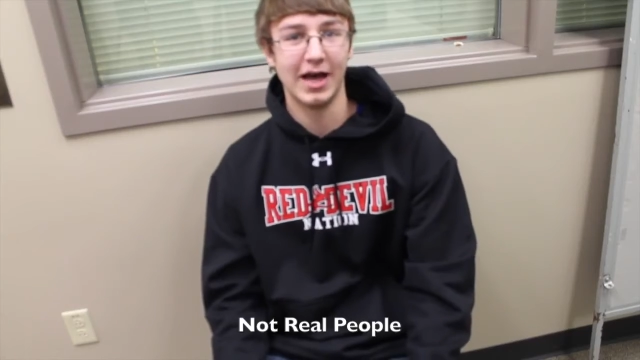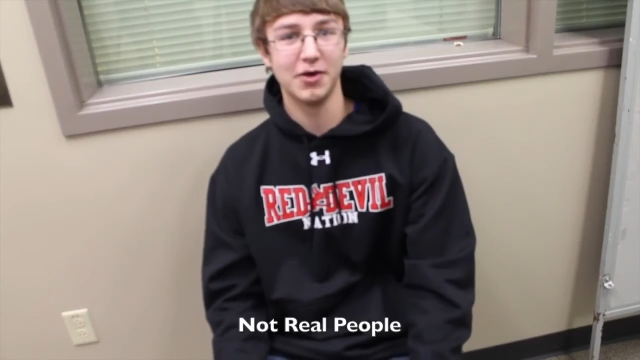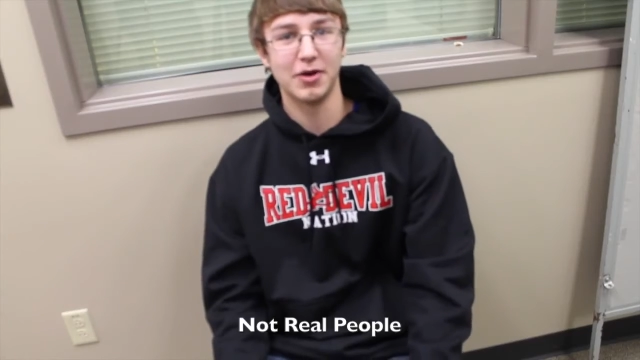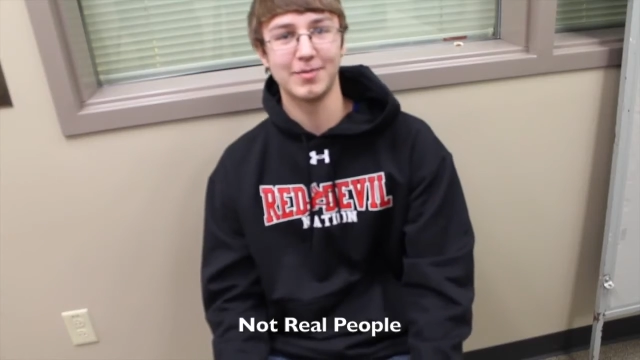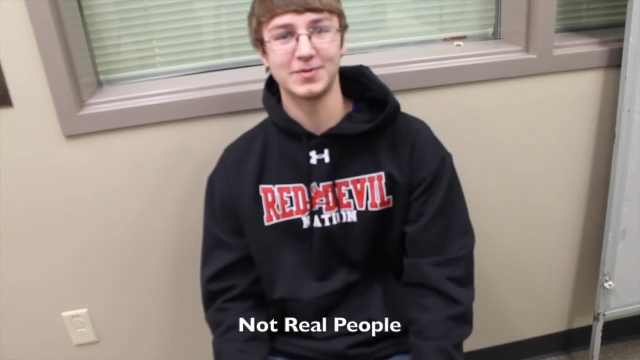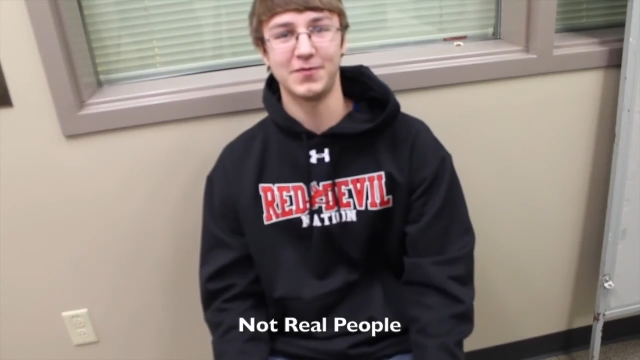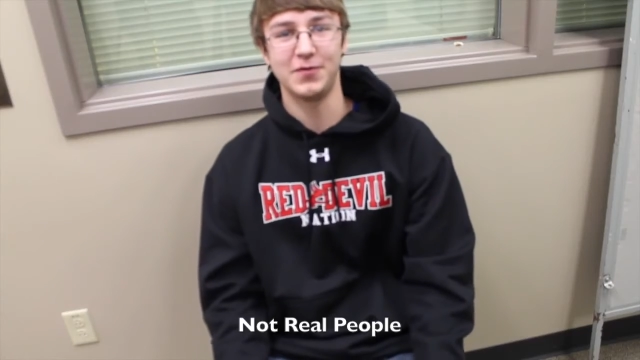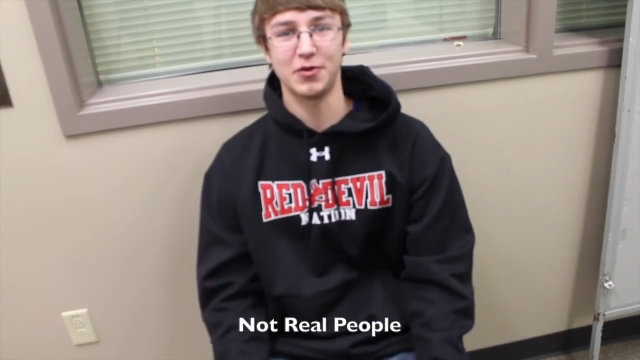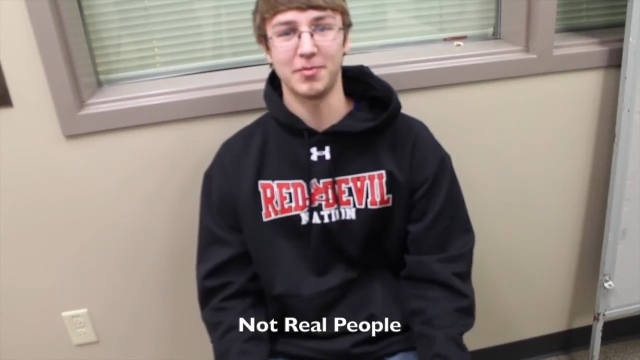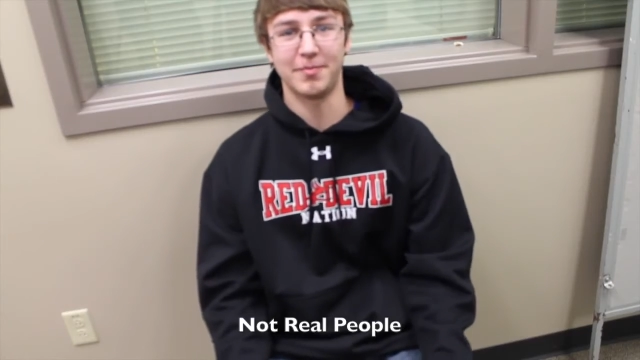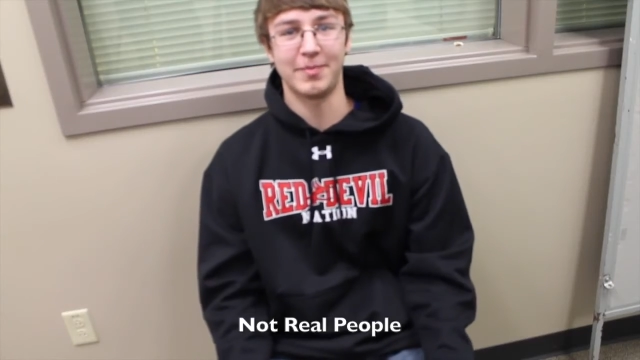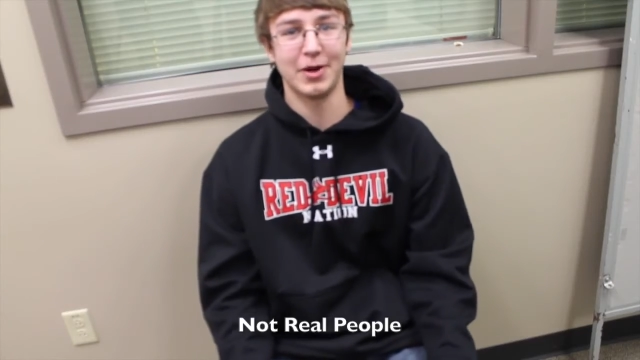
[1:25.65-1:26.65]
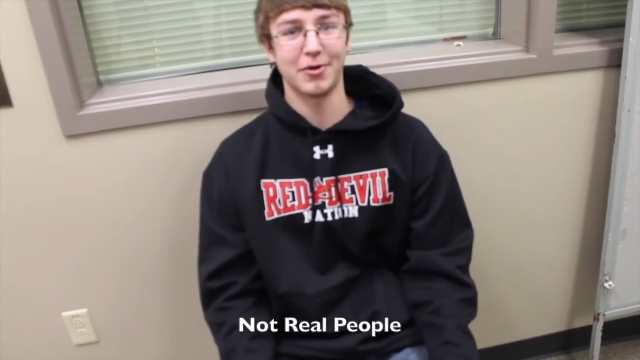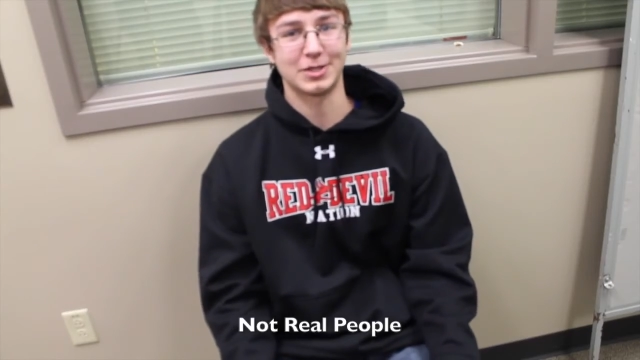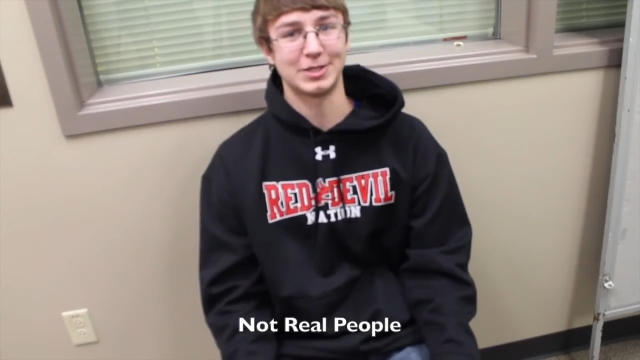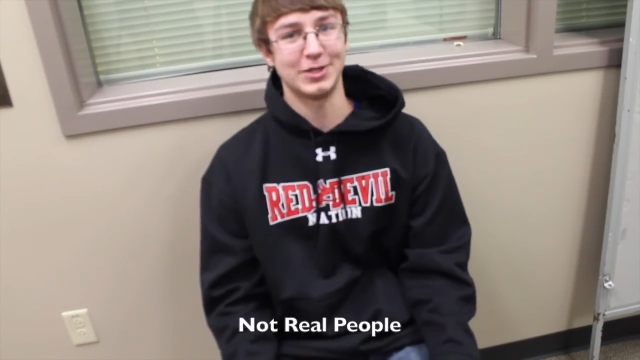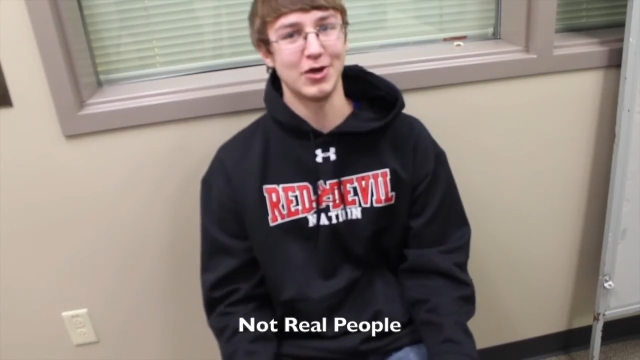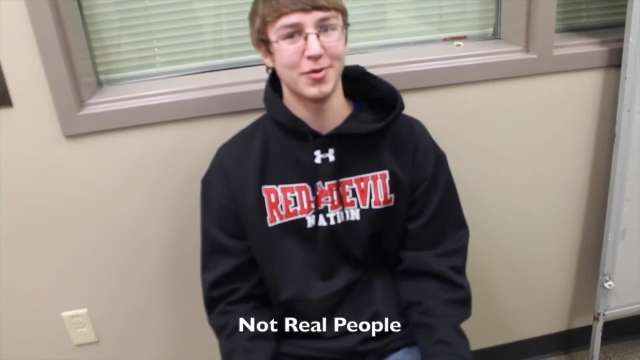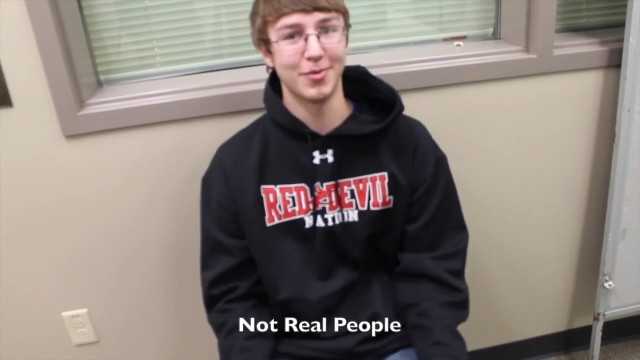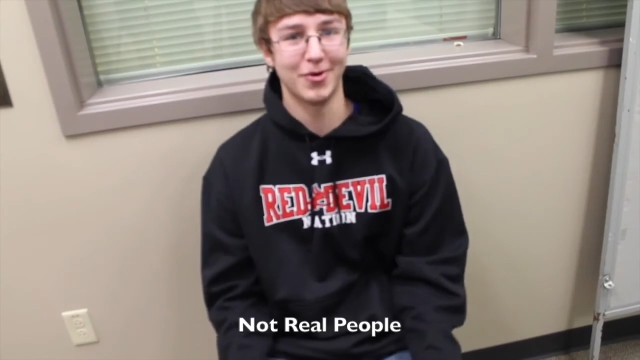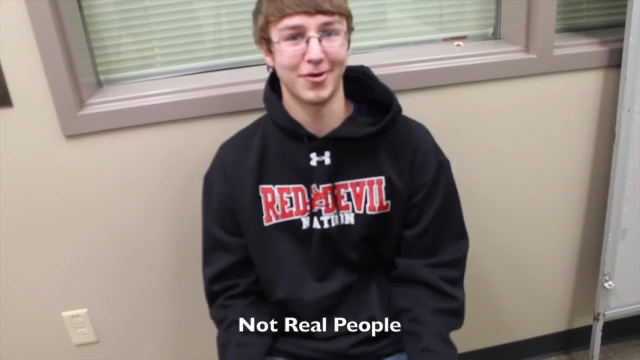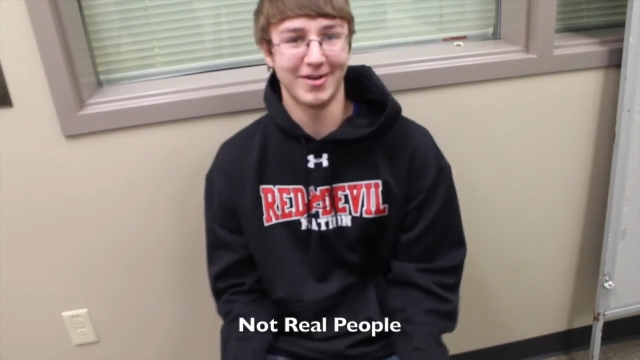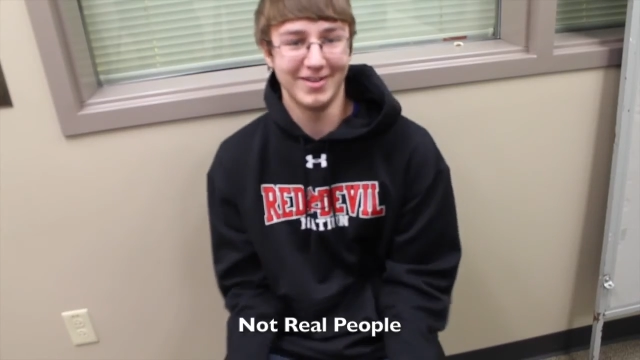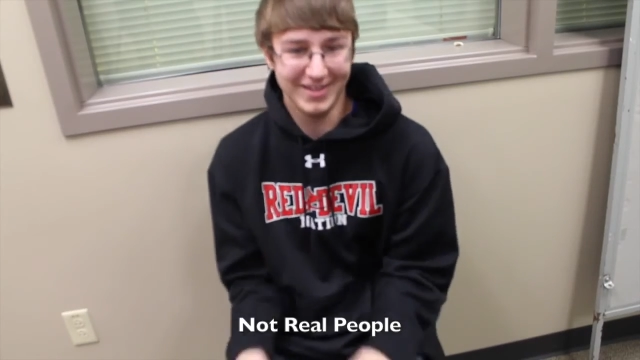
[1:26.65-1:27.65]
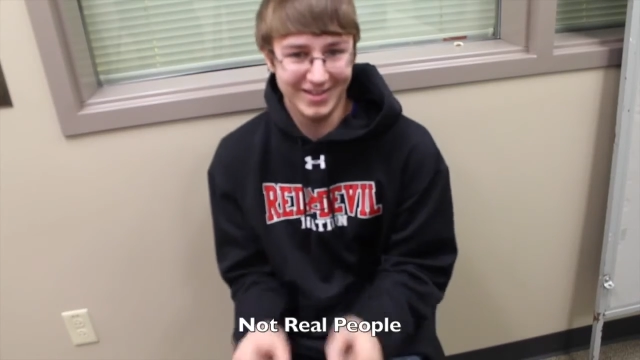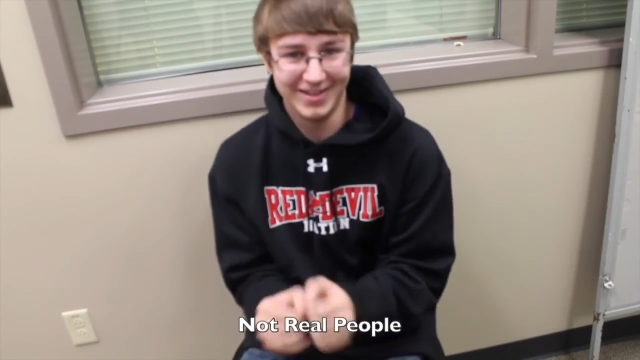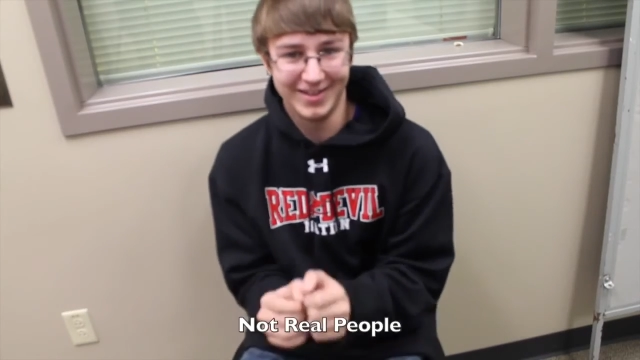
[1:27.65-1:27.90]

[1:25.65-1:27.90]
I don't have to feel embarrassed no more.